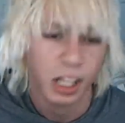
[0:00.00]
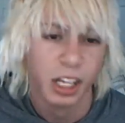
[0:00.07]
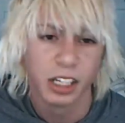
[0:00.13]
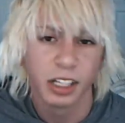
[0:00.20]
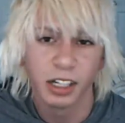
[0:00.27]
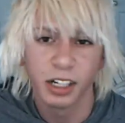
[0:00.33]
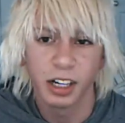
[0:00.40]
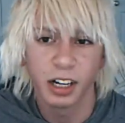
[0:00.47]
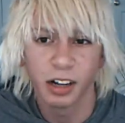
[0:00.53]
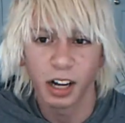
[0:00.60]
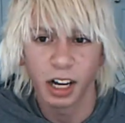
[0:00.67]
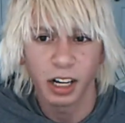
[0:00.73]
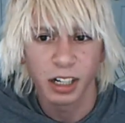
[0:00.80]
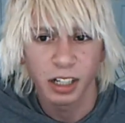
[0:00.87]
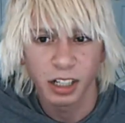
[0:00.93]

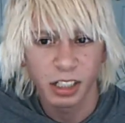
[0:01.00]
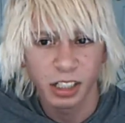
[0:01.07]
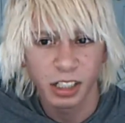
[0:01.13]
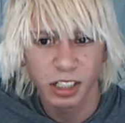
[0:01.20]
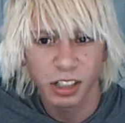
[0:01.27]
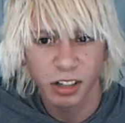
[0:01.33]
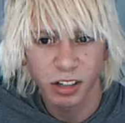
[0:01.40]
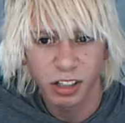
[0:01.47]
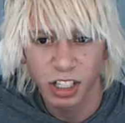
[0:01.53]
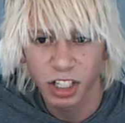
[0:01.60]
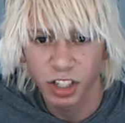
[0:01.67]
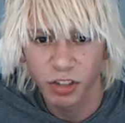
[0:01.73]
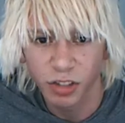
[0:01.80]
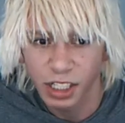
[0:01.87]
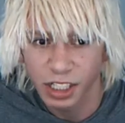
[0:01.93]
I could have just told on the
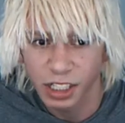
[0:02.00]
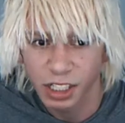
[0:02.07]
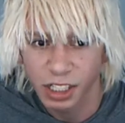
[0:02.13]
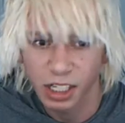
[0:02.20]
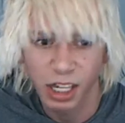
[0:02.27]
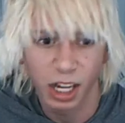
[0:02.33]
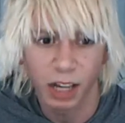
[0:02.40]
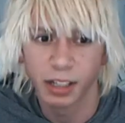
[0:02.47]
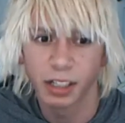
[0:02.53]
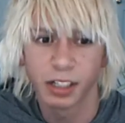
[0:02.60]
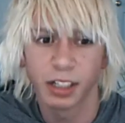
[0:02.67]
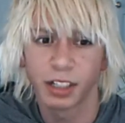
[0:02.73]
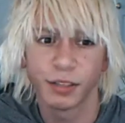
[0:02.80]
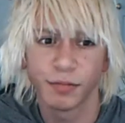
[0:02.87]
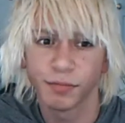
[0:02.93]
street.
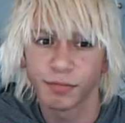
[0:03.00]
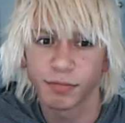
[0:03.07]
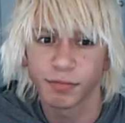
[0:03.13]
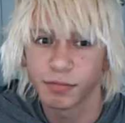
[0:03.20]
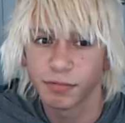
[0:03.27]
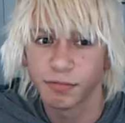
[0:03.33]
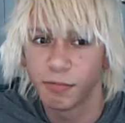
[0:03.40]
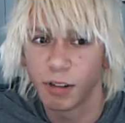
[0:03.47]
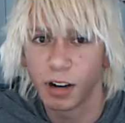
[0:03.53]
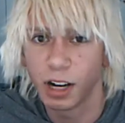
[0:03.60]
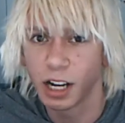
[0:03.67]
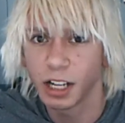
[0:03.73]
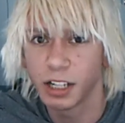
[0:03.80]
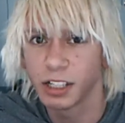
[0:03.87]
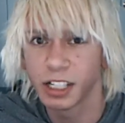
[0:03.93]
Why
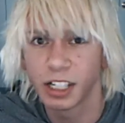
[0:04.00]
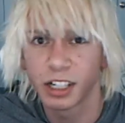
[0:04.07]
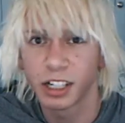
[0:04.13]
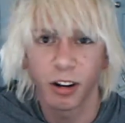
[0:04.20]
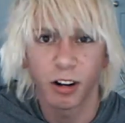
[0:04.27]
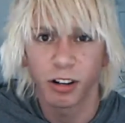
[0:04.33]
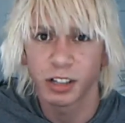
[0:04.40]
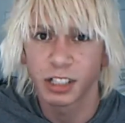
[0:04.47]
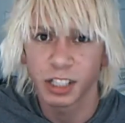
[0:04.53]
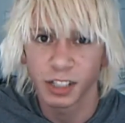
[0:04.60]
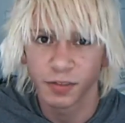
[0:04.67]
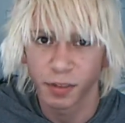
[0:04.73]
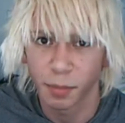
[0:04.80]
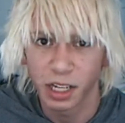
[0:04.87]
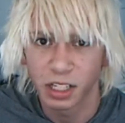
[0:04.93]
you need to know all this
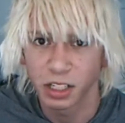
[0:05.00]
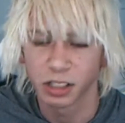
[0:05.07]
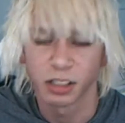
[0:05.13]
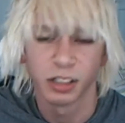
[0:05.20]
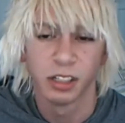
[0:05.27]
information?